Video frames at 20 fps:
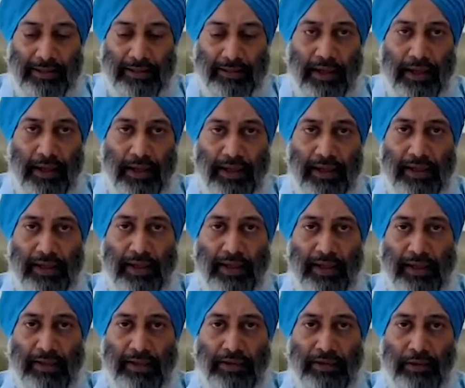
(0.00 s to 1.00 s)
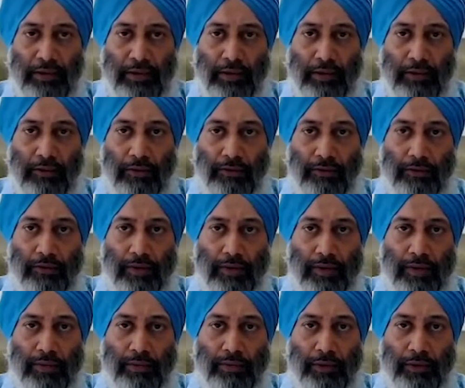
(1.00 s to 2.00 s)
a bhagidari sort
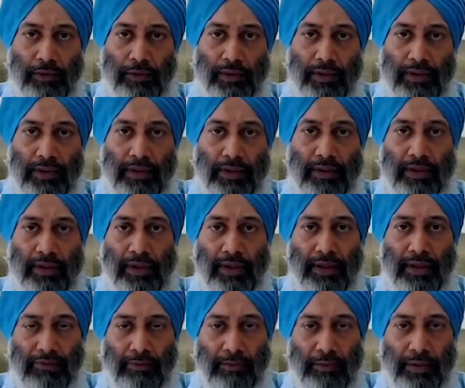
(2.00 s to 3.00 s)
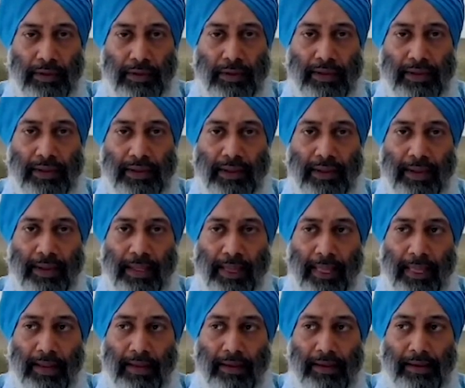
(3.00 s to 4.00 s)
of between the government,
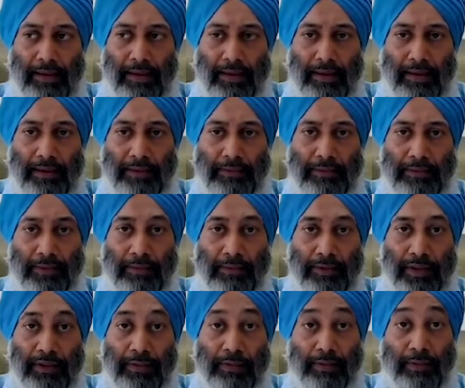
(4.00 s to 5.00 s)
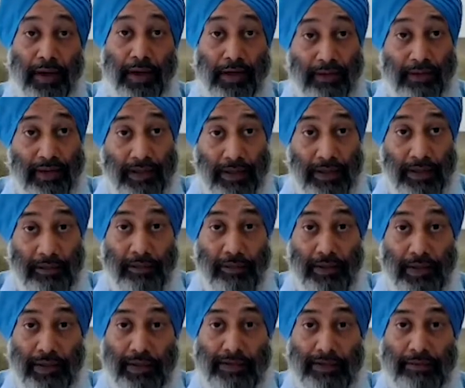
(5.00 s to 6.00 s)
between a private
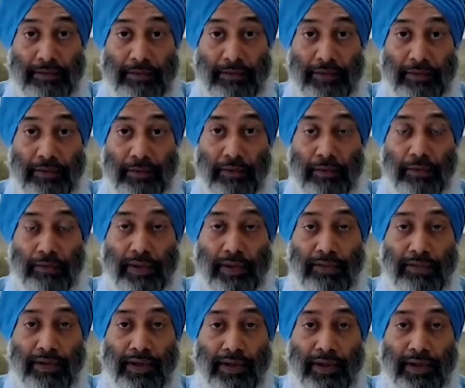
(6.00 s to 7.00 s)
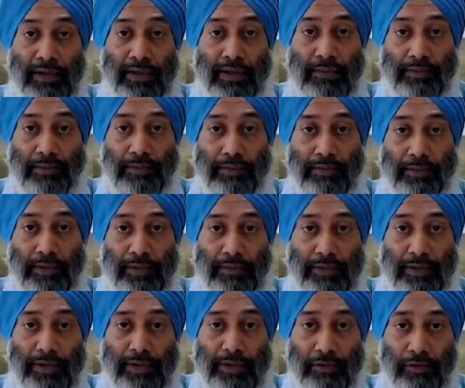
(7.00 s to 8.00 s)
enterprise, which is going to play a very
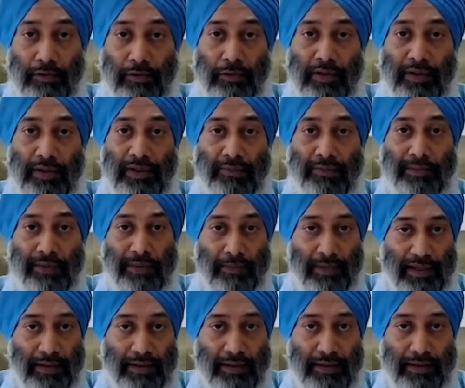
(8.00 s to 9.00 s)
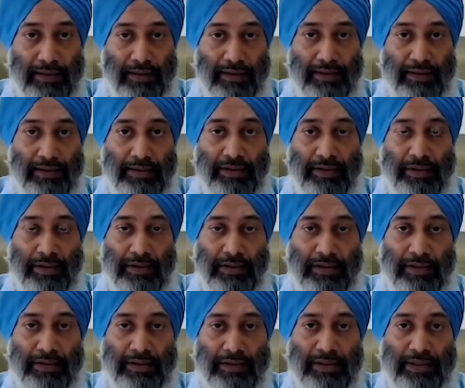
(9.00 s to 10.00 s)
pivotal role in implementing these
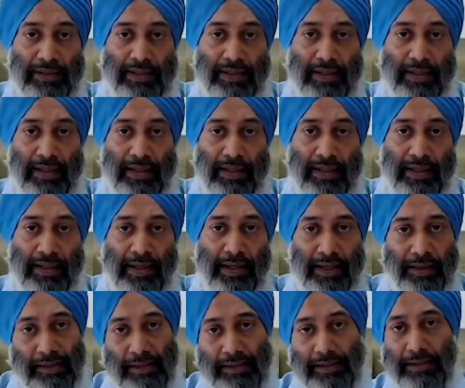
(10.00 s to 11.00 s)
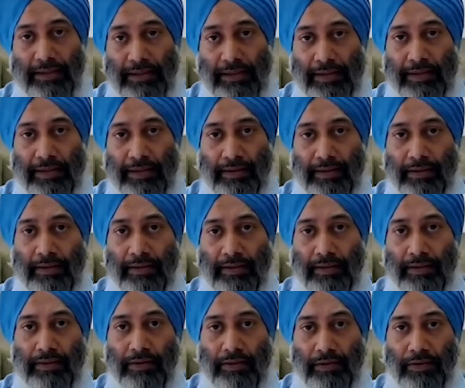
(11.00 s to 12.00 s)
changes, and the citizen.
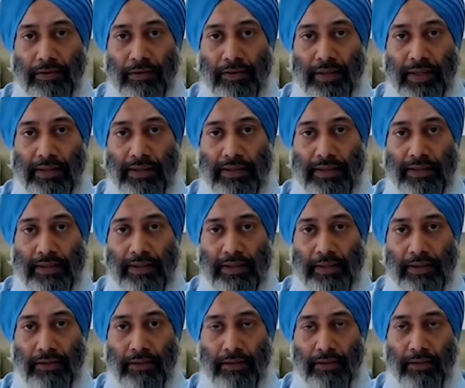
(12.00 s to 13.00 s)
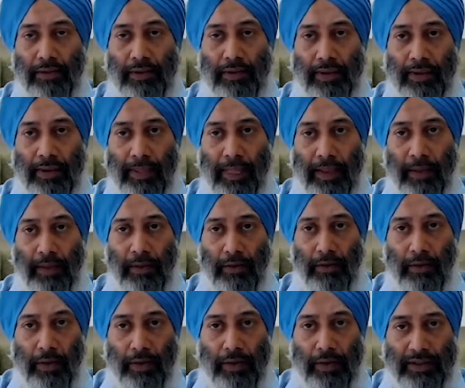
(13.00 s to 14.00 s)
So that's the whole
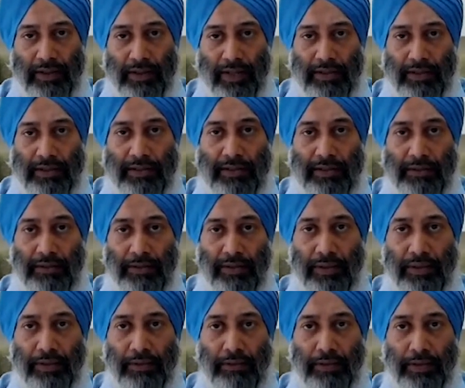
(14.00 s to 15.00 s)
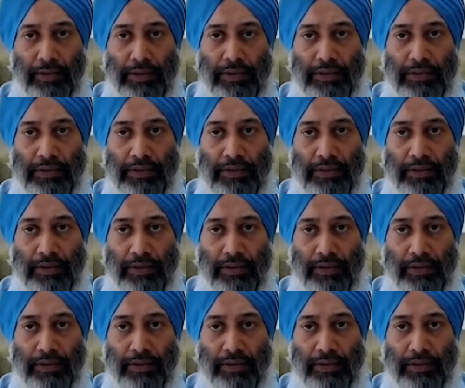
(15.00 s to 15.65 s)
context within which